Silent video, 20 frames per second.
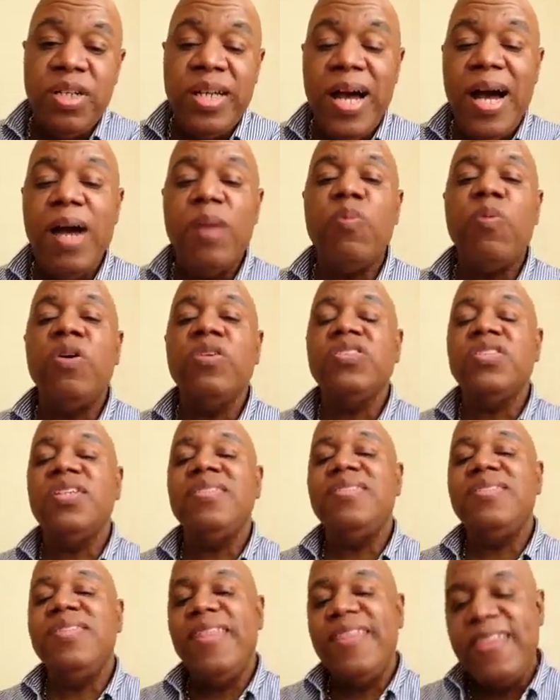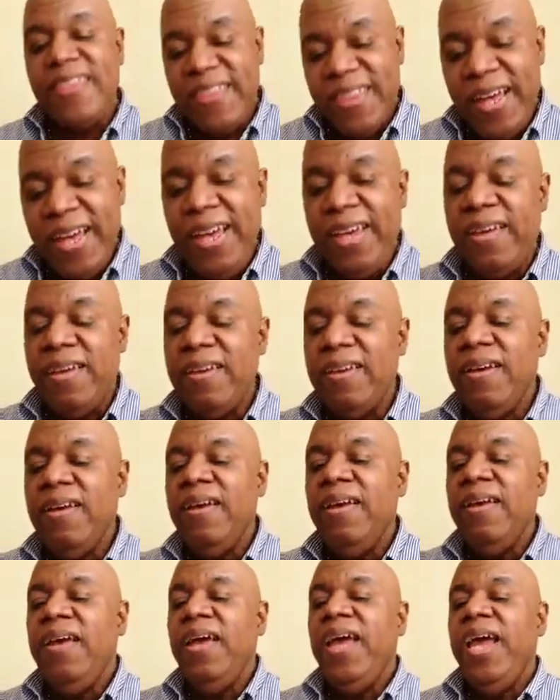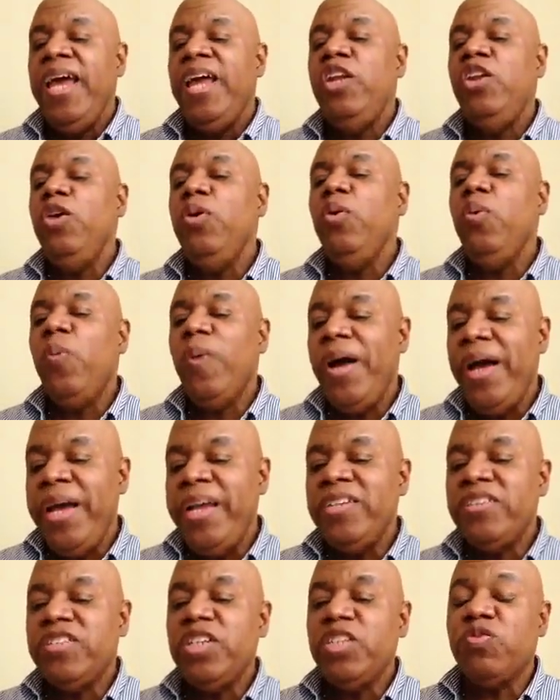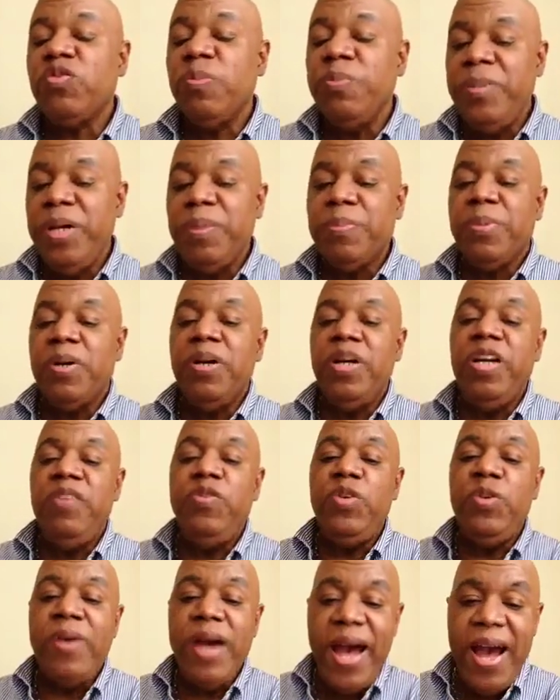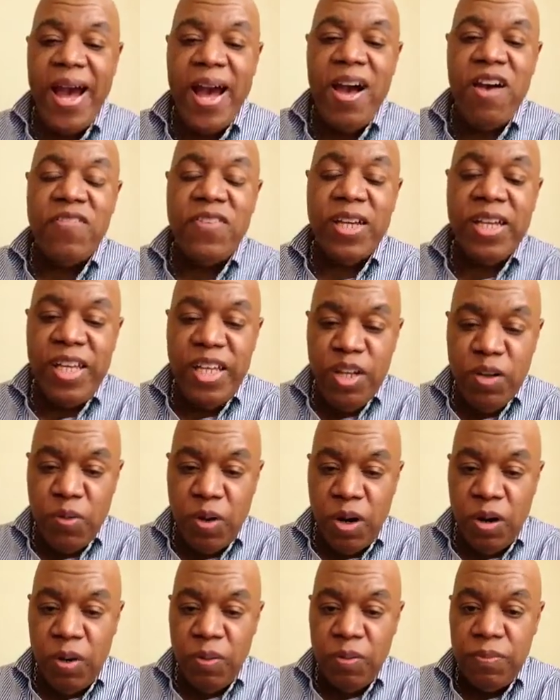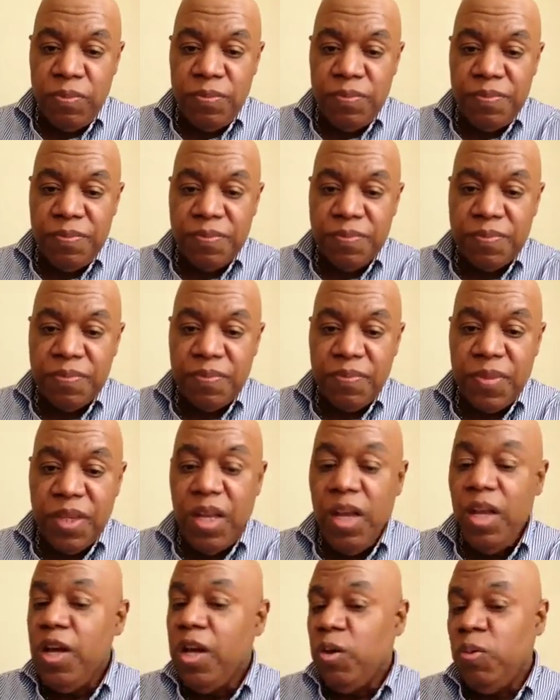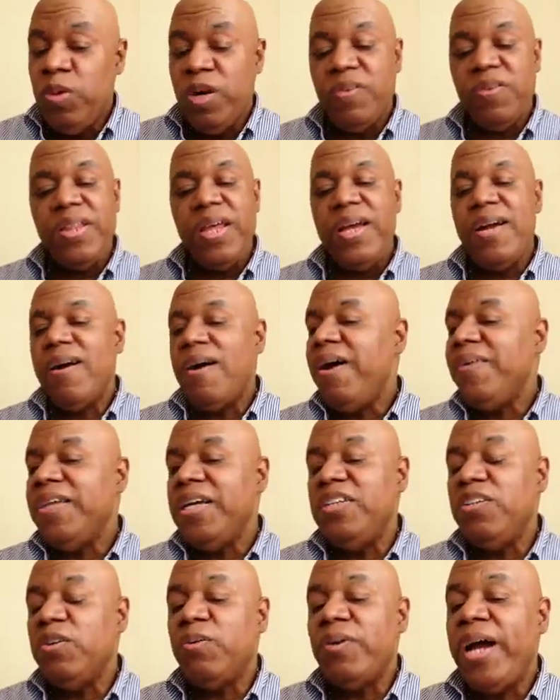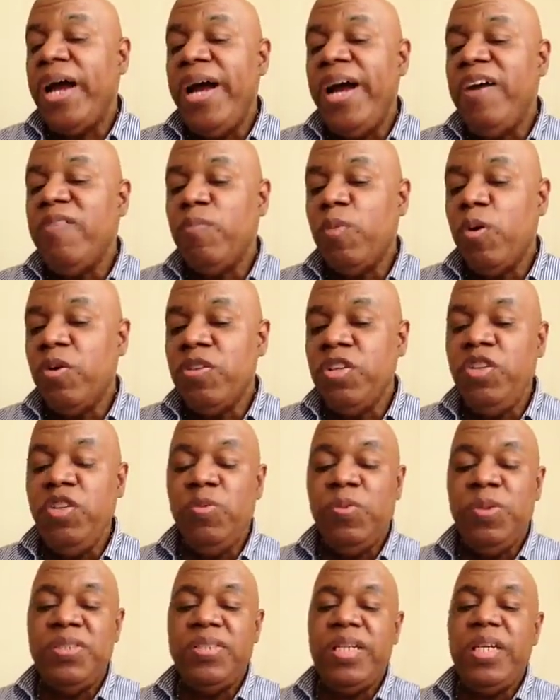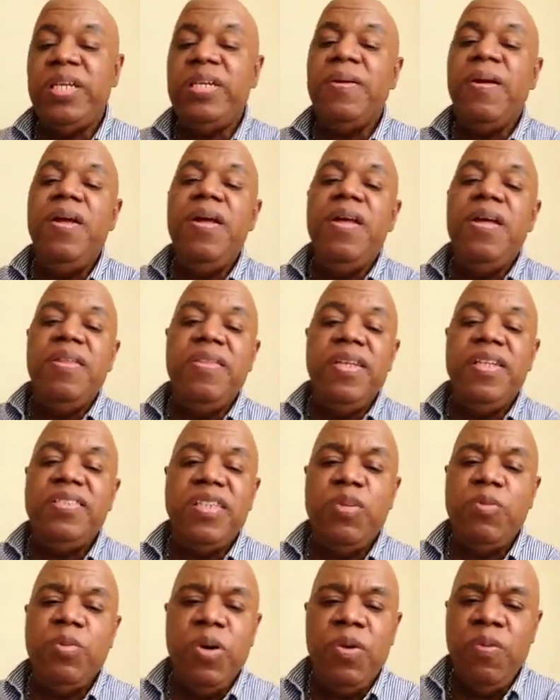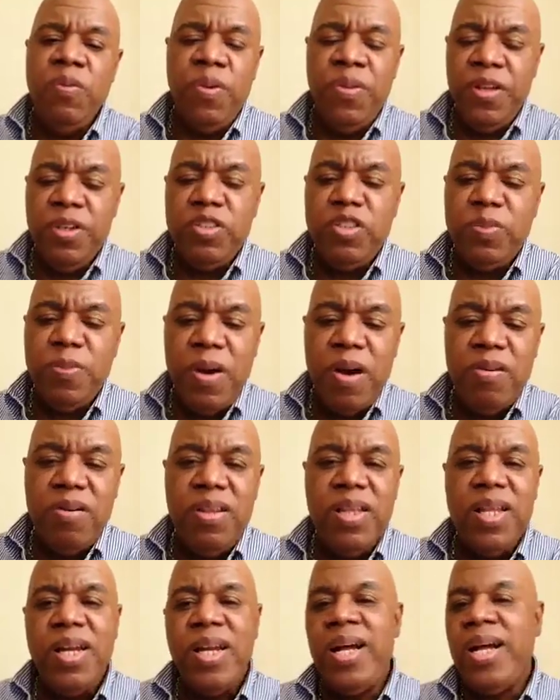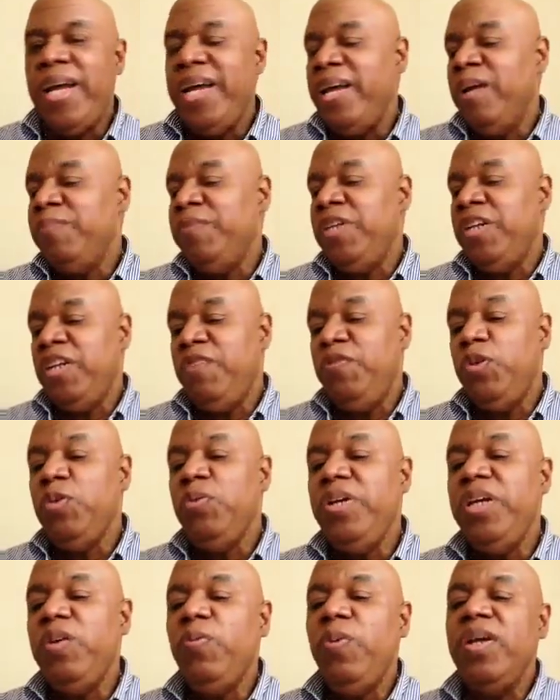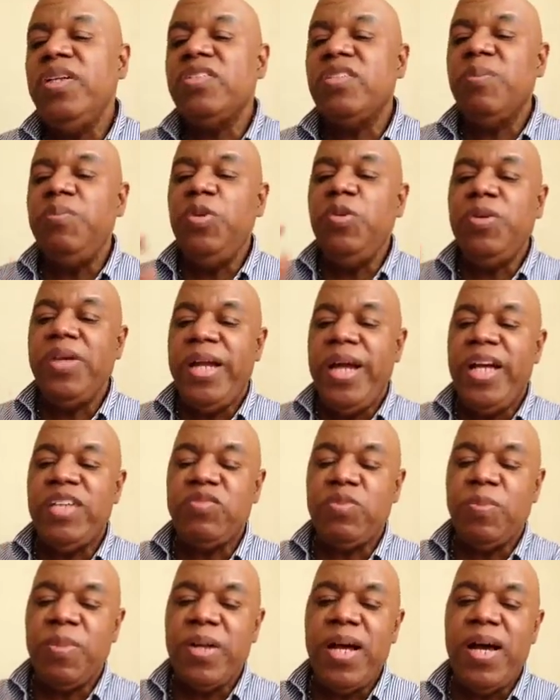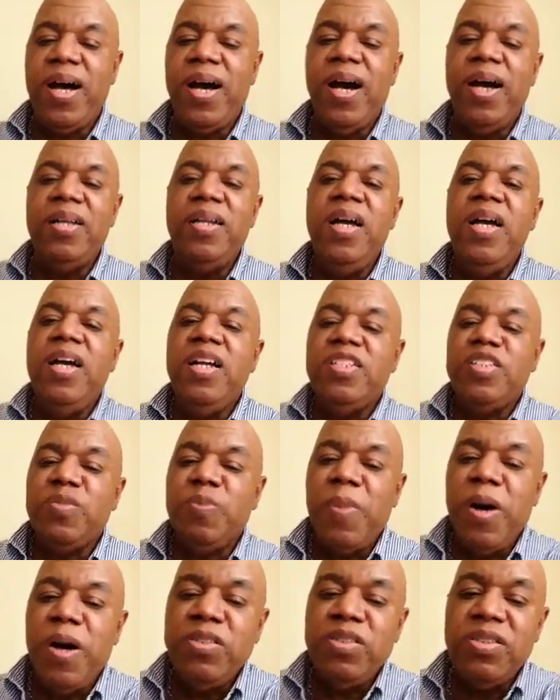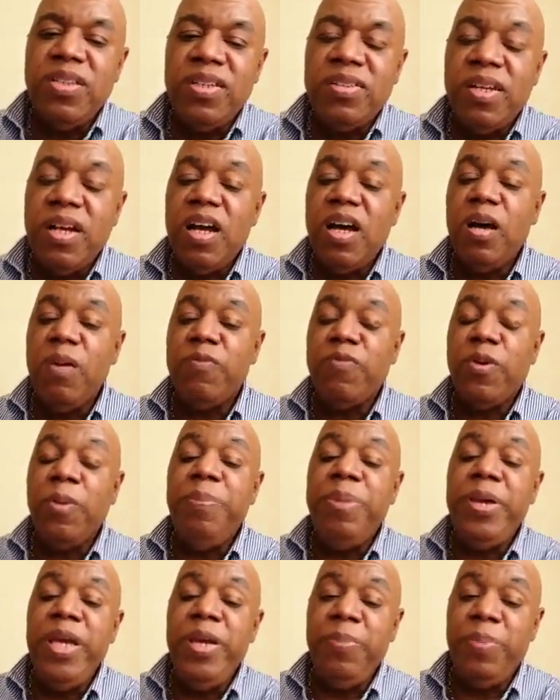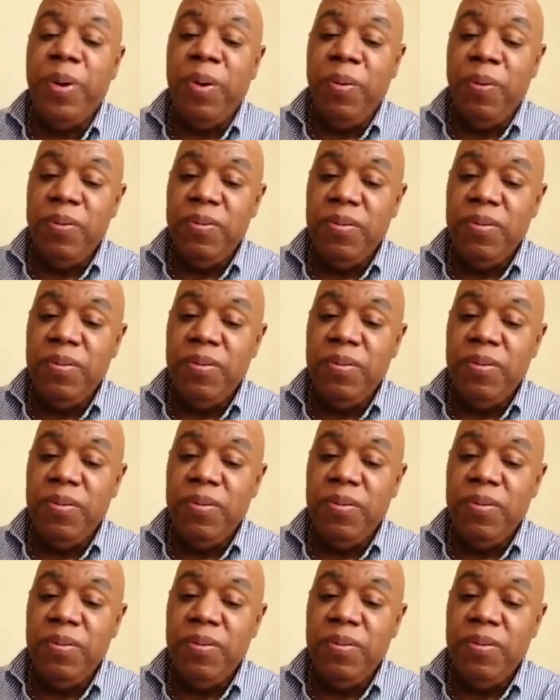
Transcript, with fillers: God wants us to think in new ways. Because remember, if you have a hero, whoever they are, they don't have more than you. But say, they say, well, well, they're smarter than I am. Then if you need wisdom, you can ask from God. Smarts doesn't come from people.